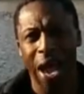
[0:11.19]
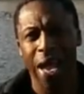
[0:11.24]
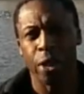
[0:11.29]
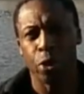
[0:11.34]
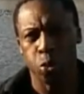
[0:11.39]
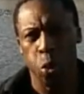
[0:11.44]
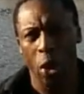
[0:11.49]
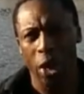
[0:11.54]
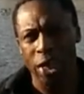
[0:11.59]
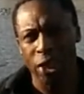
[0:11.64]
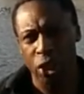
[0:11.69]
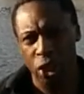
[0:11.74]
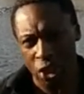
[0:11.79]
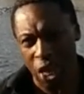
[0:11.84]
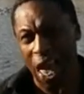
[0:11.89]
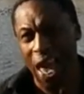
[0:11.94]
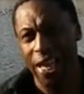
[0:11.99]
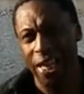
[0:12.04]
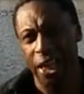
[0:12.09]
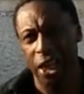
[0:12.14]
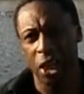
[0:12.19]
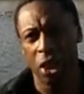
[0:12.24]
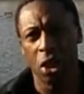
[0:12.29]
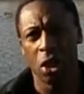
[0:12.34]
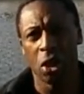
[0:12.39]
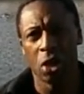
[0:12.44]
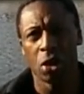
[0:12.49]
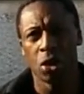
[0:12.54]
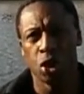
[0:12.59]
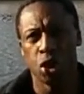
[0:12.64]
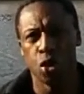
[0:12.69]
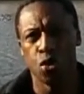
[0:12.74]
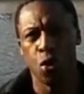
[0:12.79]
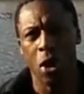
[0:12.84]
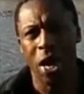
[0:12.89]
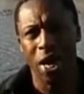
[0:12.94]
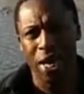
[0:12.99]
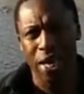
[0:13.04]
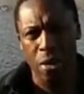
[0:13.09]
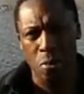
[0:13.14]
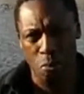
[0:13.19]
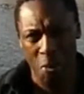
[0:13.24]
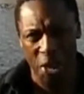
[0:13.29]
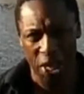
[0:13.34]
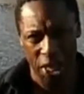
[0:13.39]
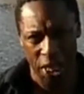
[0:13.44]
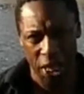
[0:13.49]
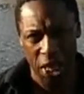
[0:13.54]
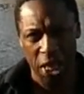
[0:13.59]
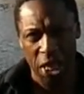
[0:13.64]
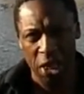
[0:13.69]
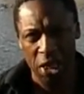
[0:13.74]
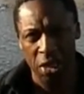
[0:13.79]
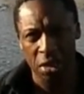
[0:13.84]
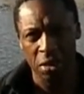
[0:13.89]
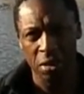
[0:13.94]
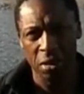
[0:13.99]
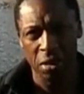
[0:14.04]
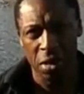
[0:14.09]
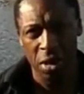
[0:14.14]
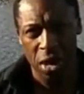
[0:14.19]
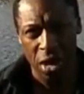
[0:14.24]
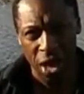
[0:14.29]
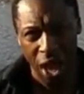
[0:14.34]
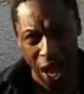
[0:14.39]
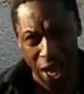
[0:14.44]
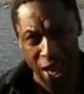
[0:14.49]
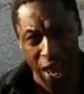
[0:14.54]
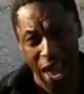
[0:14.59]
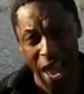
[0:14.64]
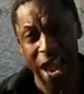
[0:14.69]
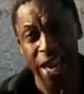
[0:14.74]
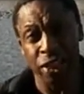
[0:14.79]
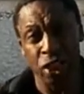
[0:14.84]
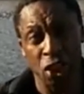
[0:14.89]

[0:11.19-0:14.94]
and what it's like to really be an